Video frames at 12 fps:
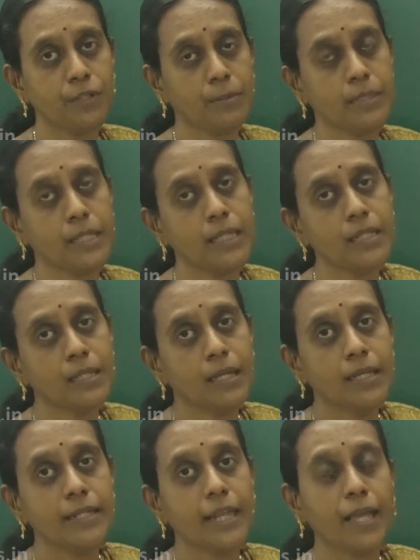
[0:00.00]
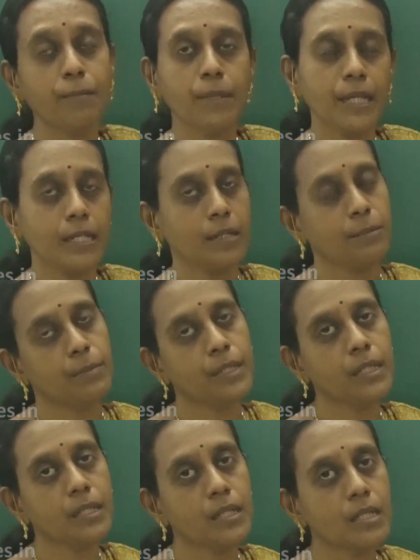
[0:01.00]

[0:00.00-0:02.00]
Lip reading: from the neighboring number.